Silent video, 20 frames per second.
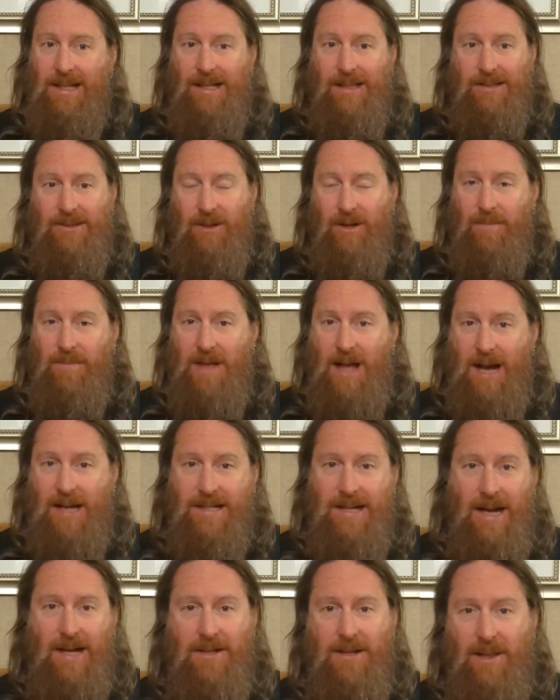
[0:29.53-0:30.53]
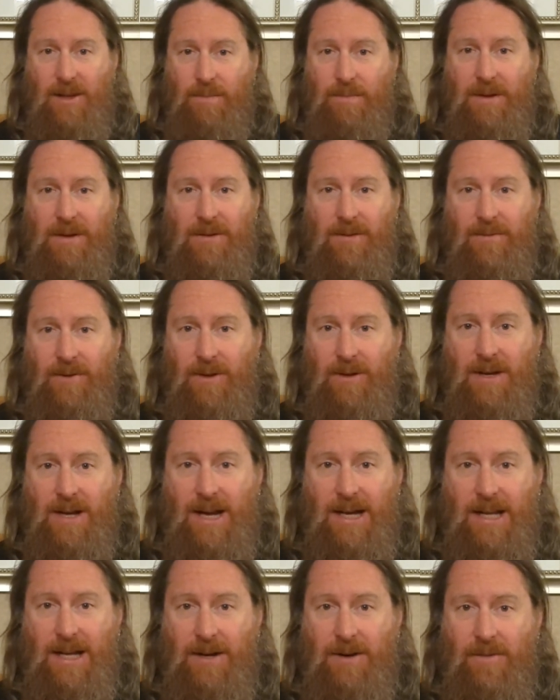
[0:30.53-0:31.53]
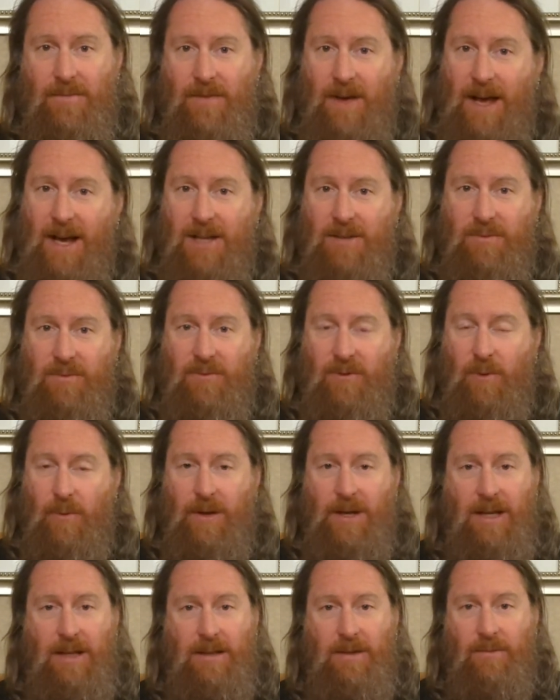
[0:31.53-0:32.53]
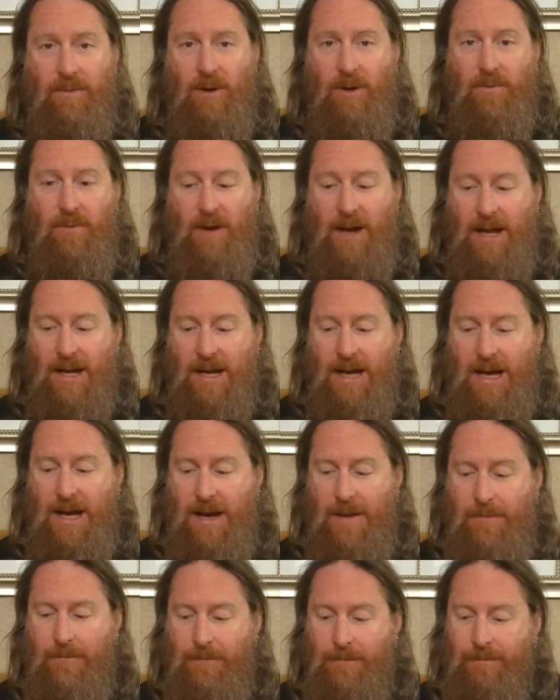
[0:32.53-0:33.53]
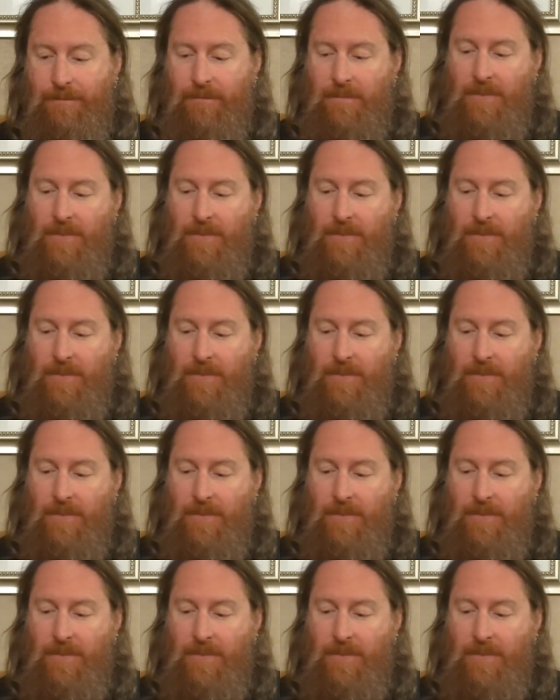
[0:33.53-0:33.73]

And so I'm knocking out another beer review tonight here in Vegas before we hit the road for Anaheim.